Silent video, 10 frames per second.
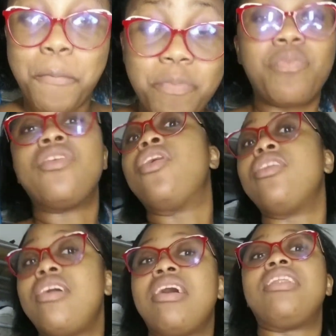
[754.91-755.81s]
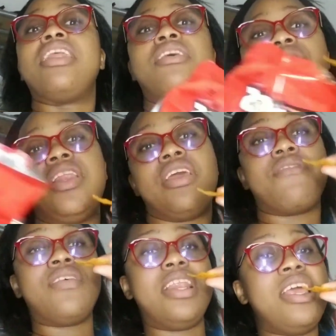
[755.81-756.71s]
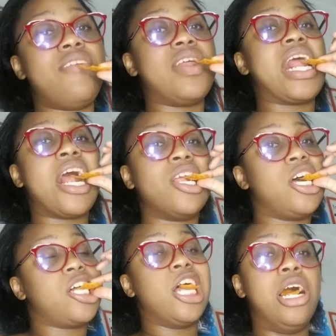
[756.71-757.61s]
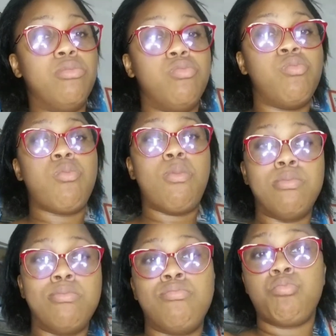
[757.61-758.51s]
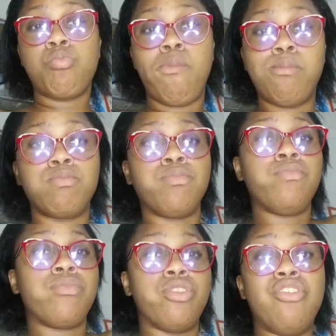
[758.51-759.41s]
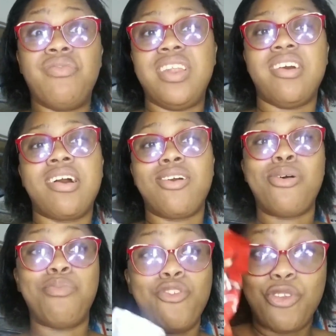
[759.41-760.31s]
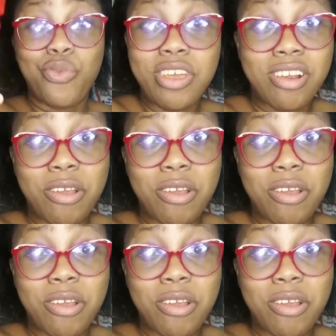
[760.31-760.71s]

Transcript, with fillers: Your thoughts on the video you for leaving. So the kid who can see it and read it. New video I go upload weekly.